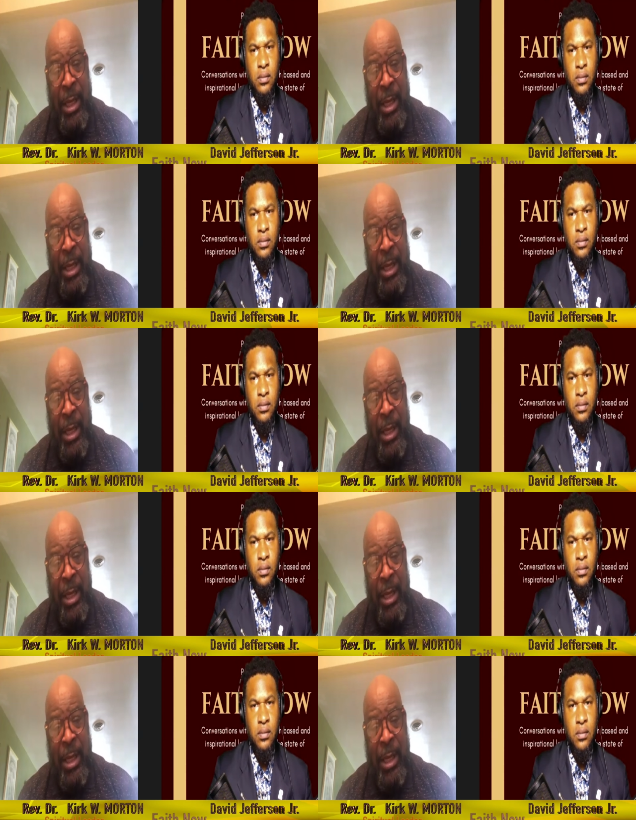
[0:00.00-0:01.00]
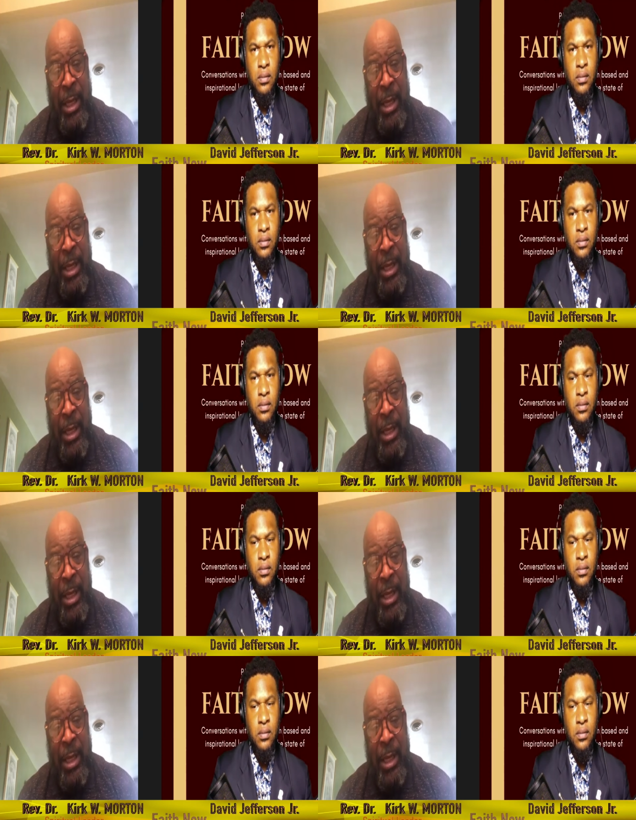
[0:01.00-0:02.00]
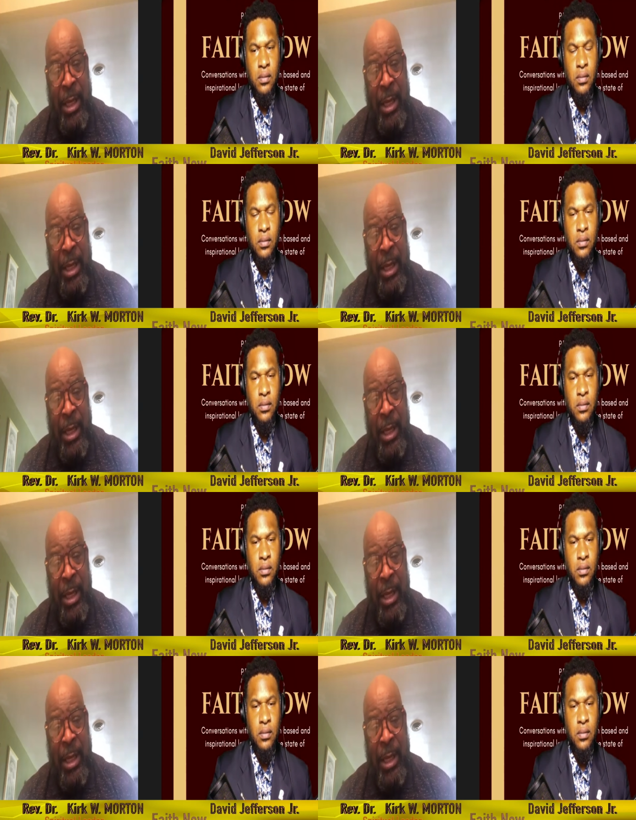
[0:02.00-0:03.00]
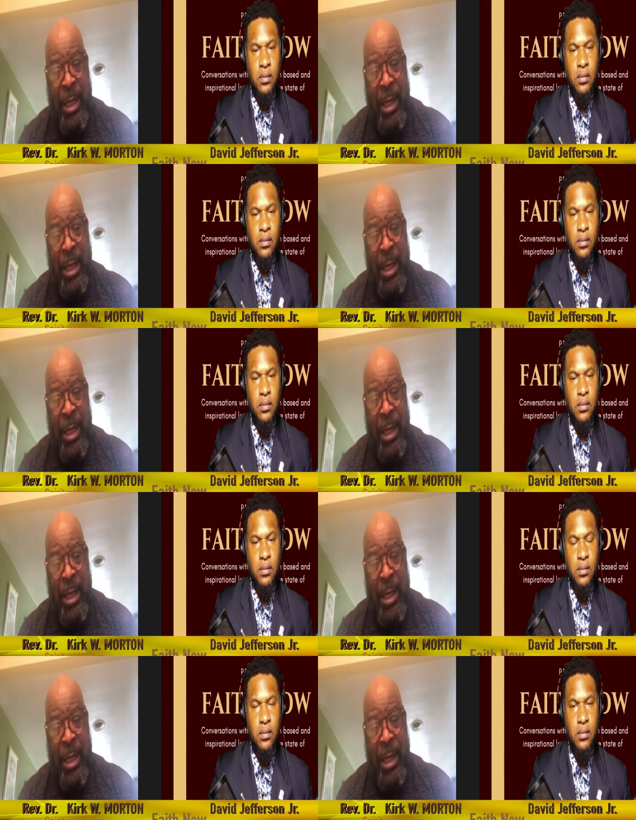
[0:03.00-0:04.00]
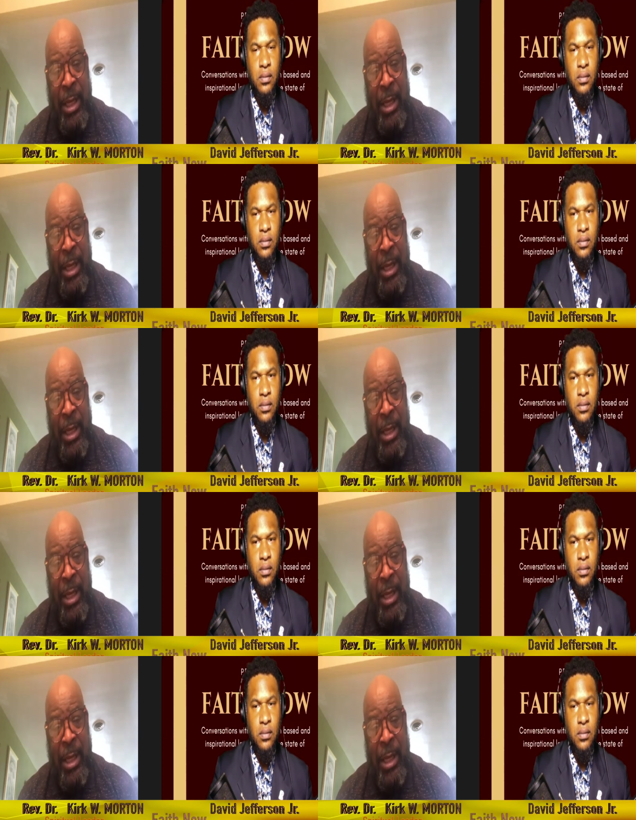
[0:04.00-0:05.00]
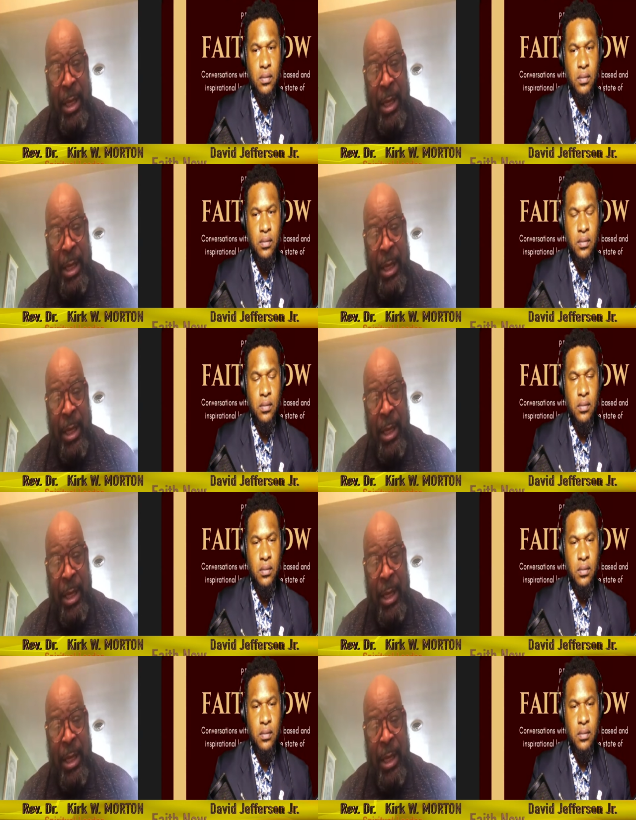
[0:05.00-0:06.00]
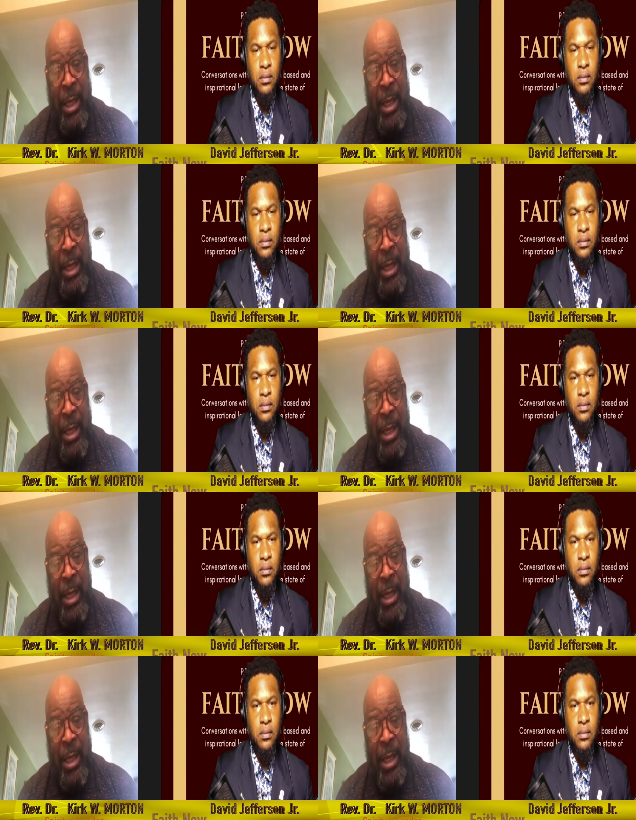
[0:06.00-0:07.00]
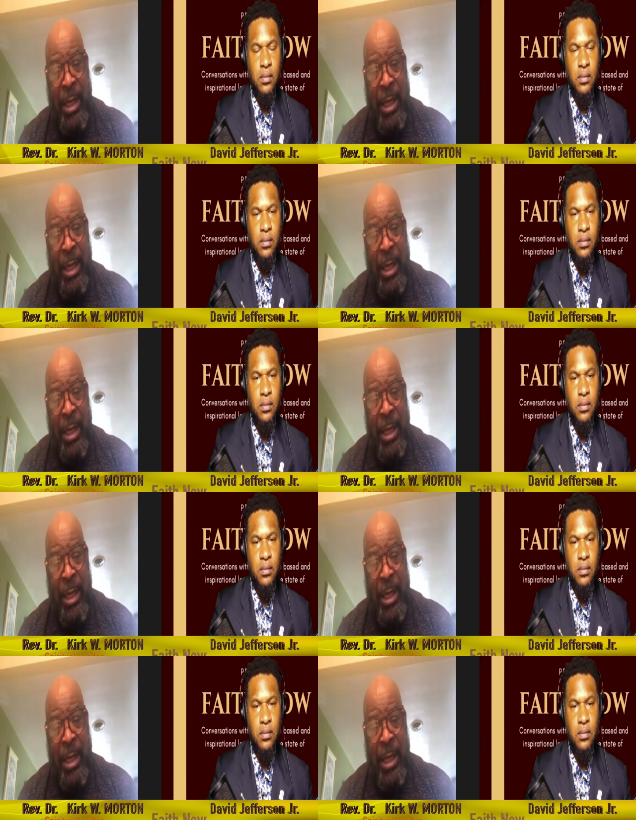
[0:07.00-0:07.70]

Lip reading: Nobody speaks.